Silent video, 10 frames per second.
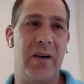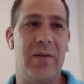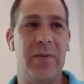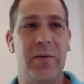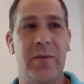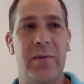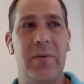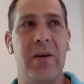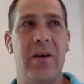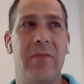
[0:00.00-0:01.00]
where
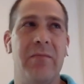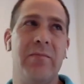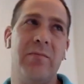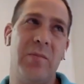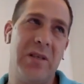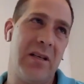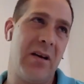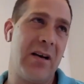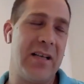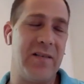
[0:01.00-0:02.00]
we did
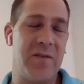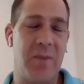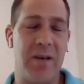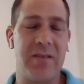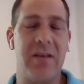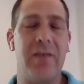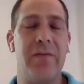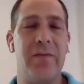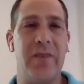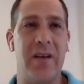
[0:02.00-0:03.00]
all kinds of small
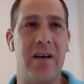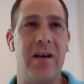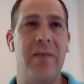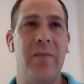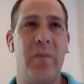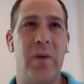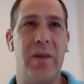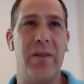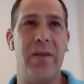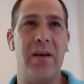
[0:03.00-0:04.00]
stuff
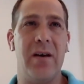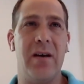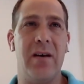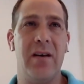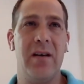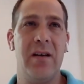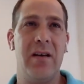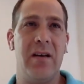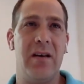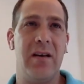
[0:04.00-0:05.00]
with
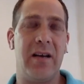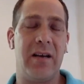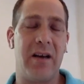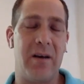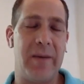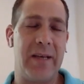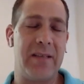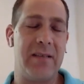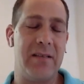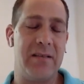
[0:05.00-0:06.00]

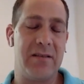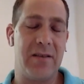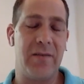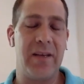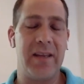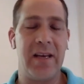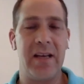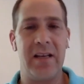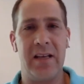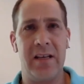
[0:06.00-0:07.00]
economics and stuff like
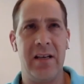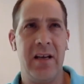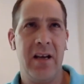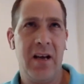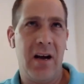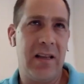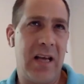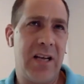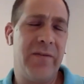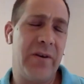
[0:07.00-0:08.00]
that. And a
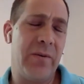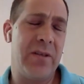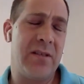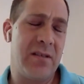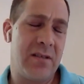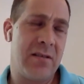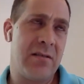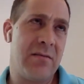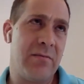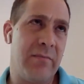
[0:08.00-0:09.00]
lot of it
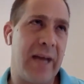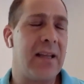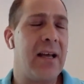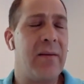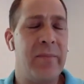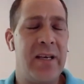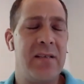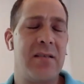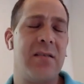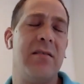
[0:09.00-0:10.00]
was MATLAB
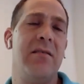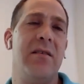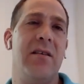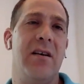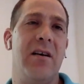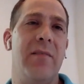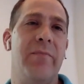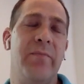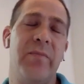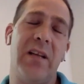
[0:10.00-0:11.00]
based, a
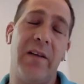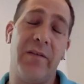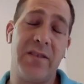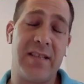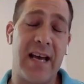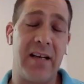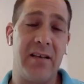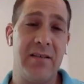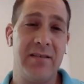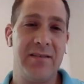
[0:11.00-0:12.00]
lot of
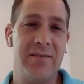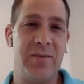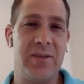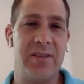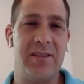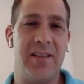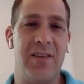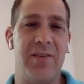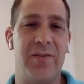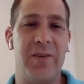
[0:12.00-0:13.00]
Stata, which is
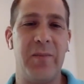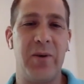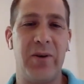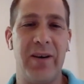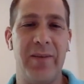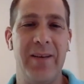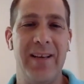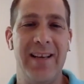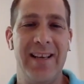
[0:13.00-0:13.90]
another fun program